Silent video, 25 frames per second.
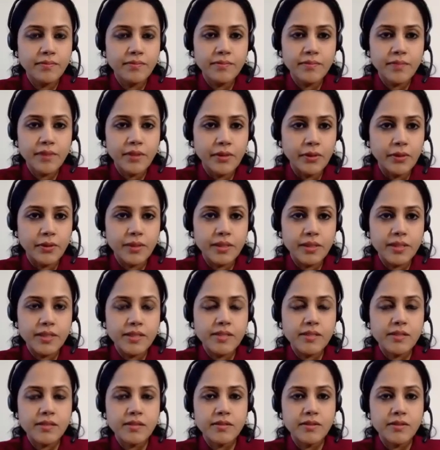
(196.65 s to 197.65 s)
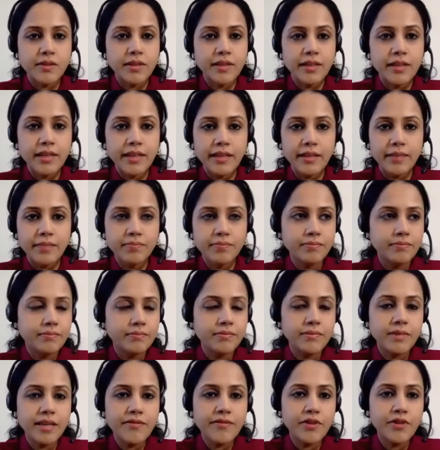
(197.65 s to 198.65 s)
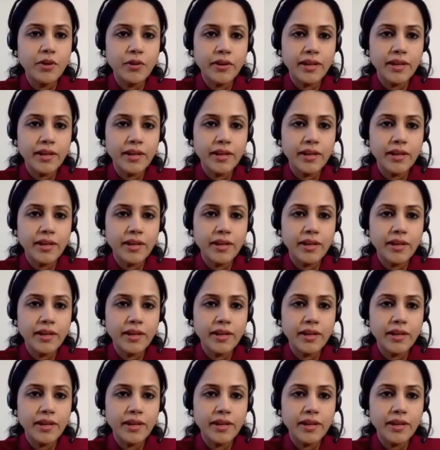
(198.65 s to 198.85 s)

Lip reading: it's really, if you